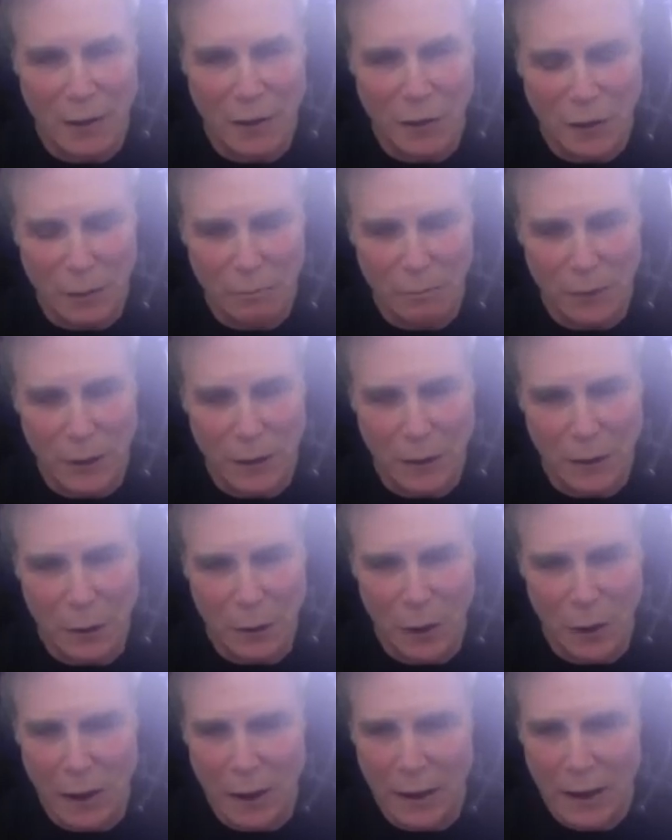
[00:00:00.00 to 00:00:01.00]
in
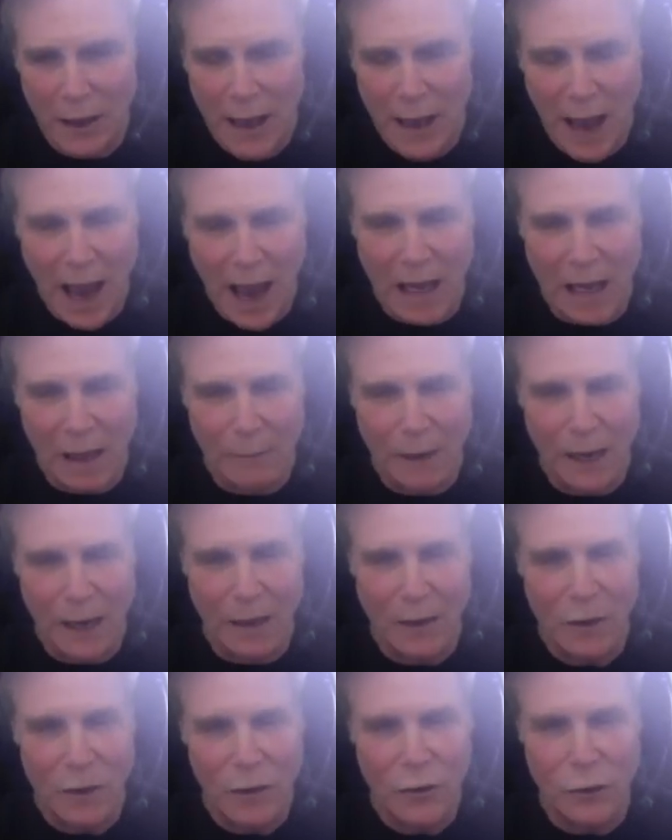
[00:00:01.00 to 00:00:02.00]
Bitcoin and he made
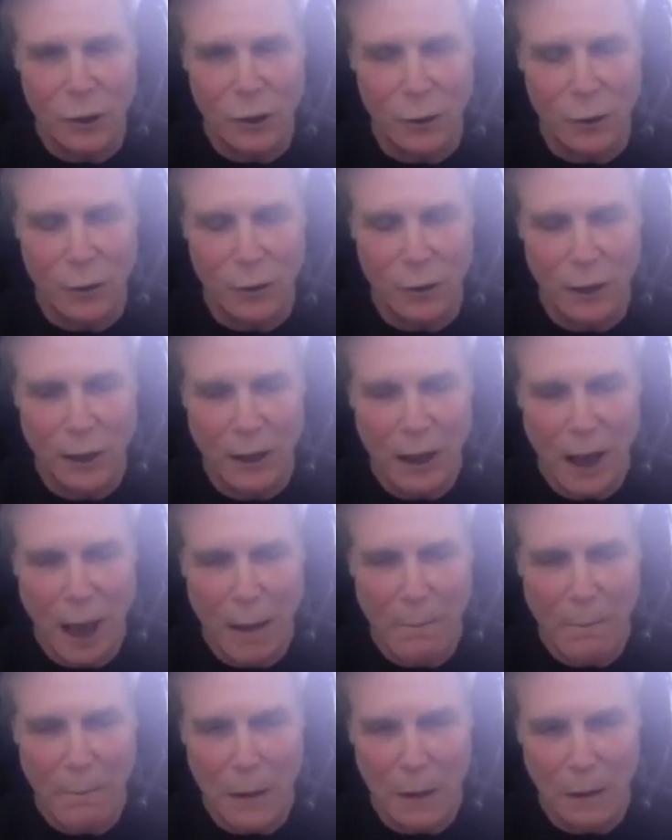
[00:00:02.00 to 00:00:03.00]
$30
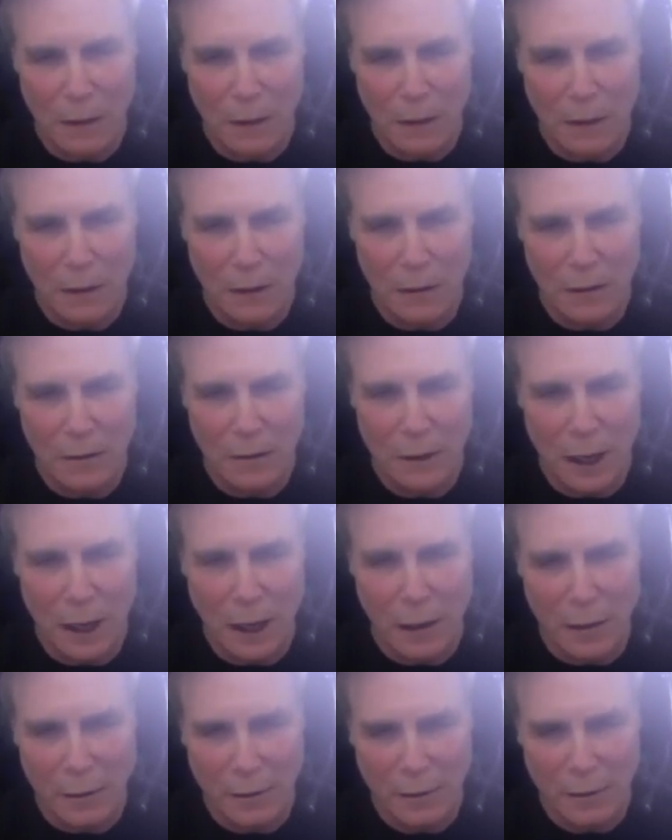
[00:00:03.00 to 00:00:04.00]
million.
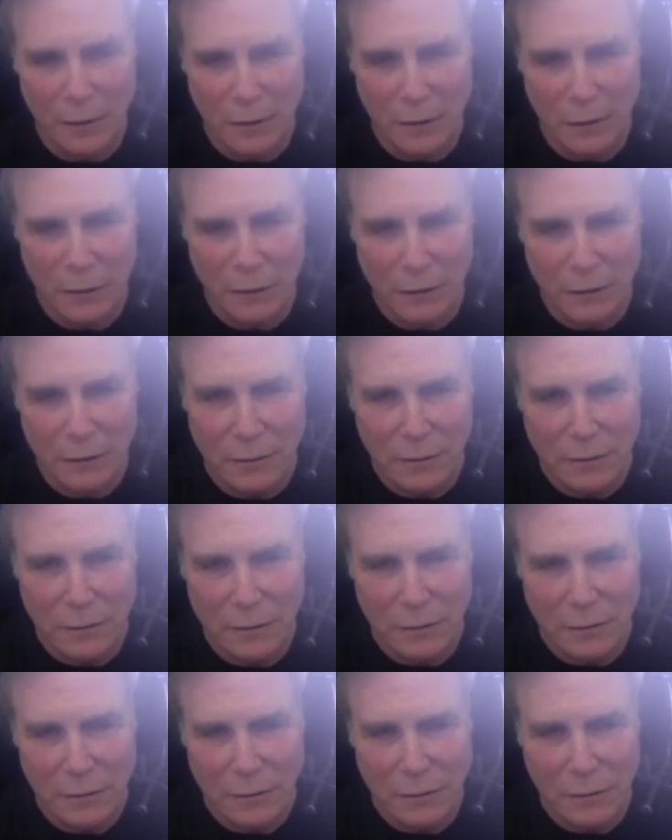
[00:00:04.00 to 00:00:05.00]
Oh my
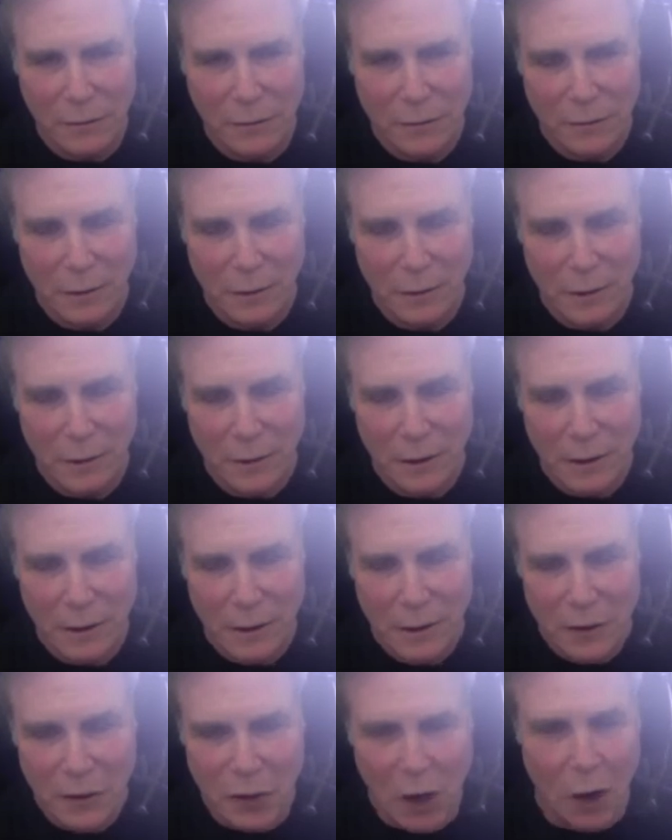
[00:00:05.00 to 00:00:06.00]
God.
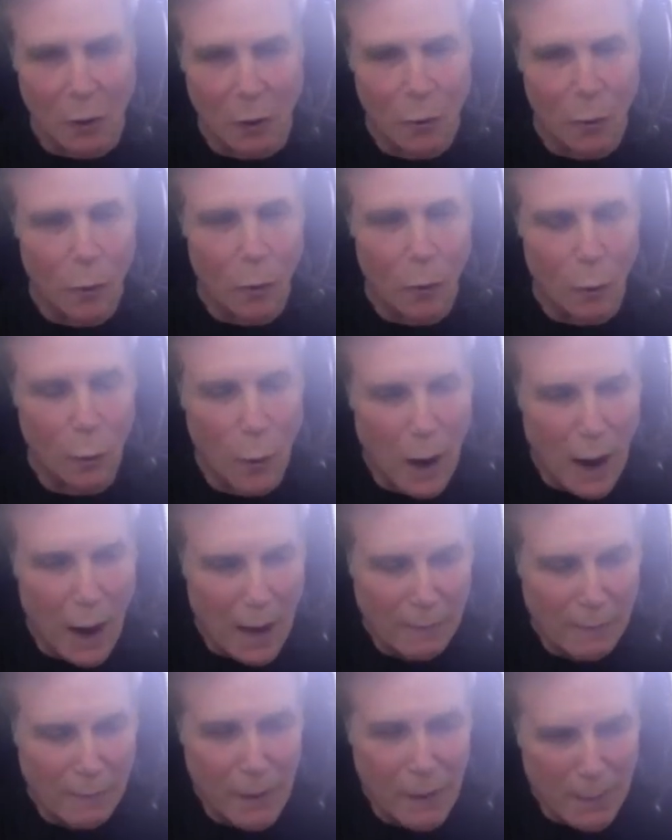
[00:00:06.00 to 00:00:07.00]
So
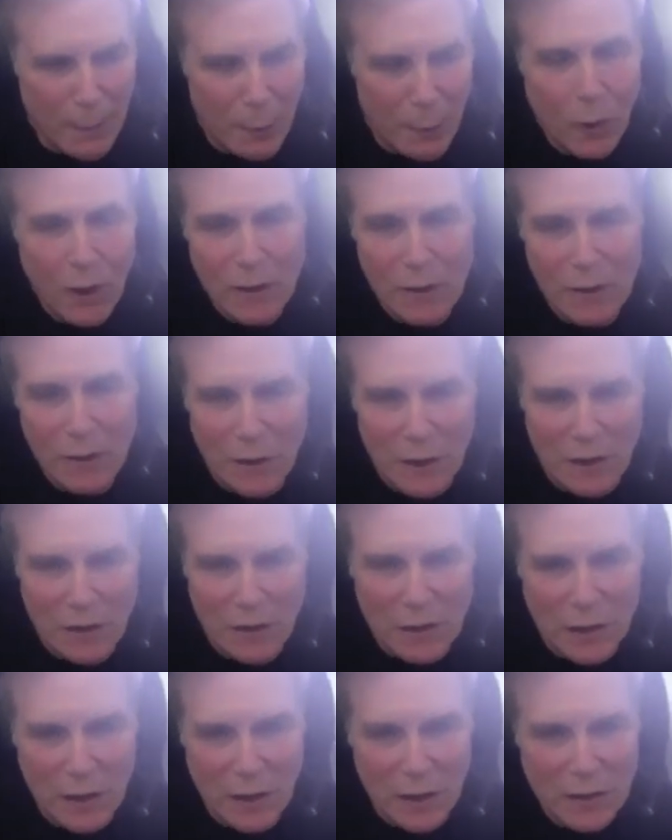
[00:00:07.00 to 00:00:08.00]
my point to
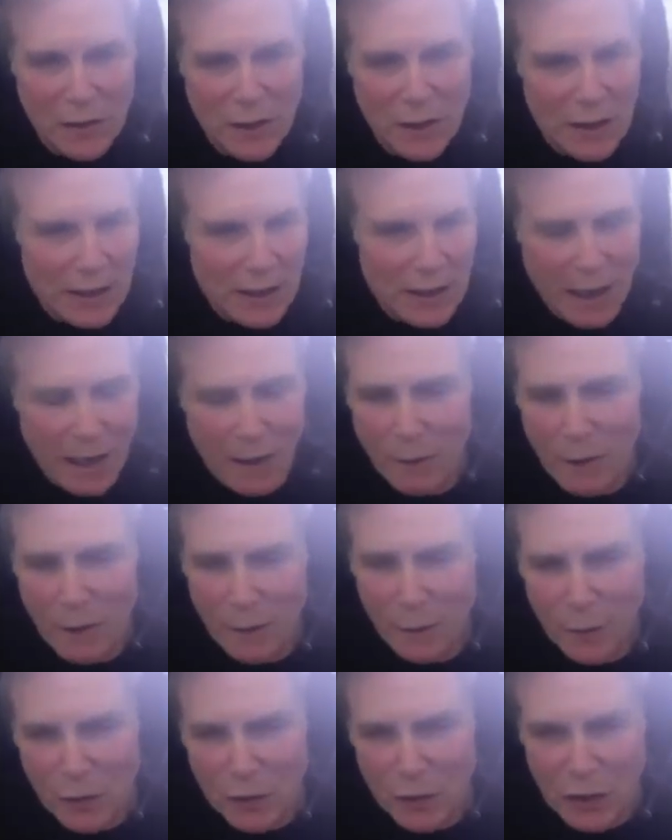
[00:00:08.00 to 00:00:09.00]
this is even if
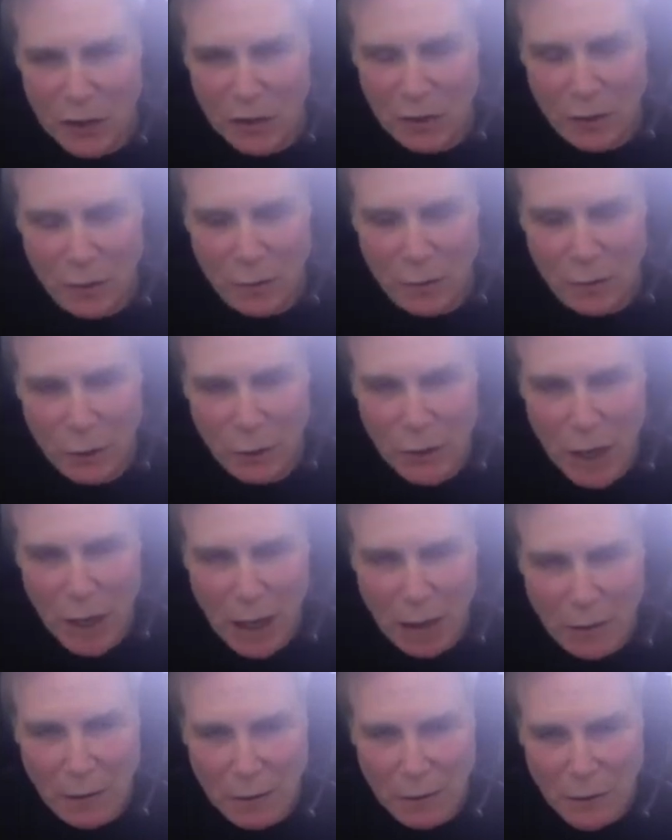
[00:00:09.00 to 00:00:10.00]
it's just a few
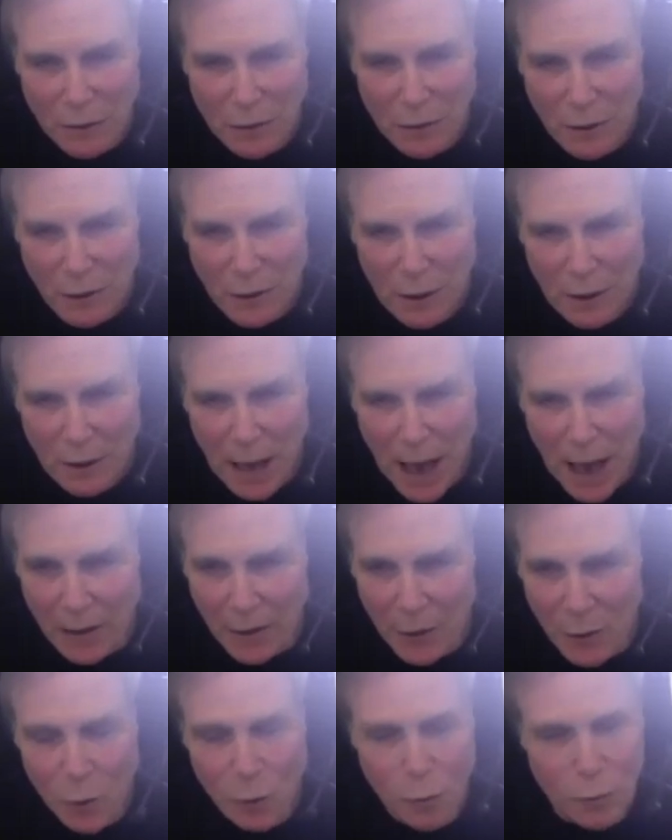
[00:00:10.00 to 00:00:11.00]
dollars and
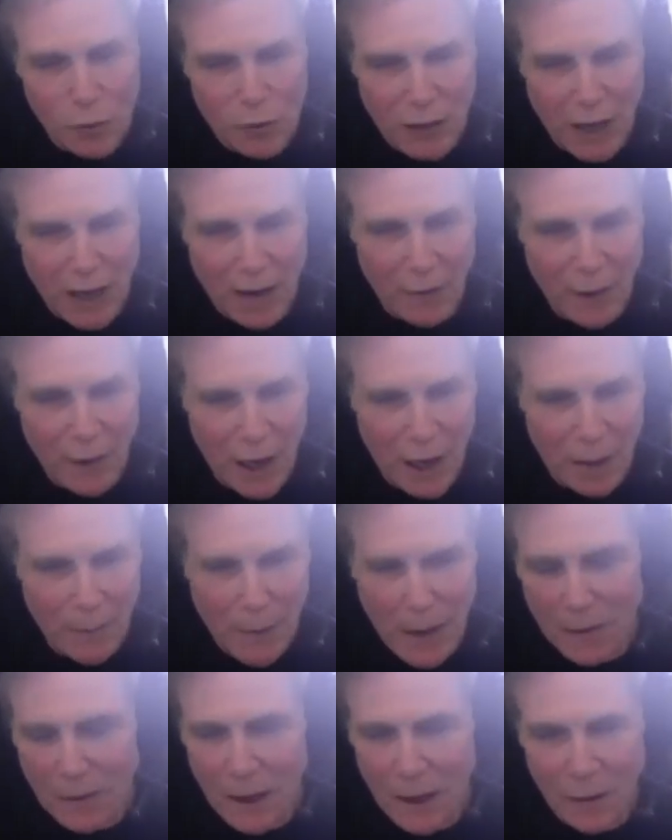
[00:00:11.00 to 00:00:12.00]
yeah. you save it up
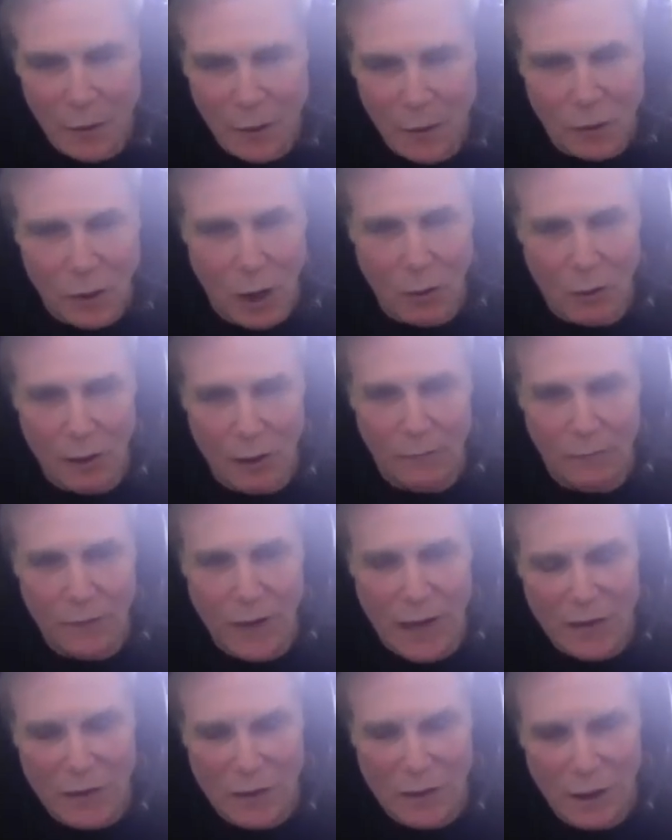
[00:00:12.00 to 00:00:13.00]
and then you go and
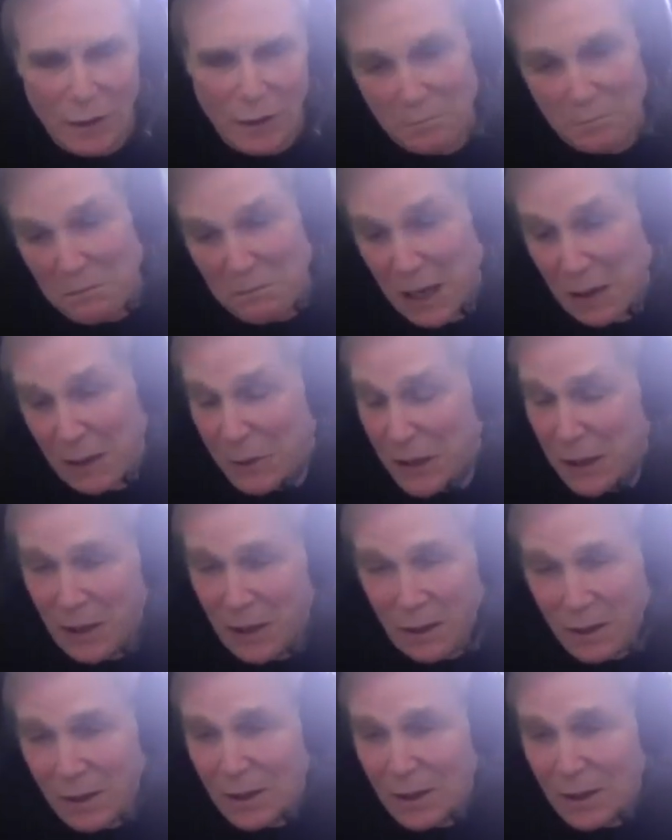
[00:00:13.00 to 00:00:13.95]
invest it, maybe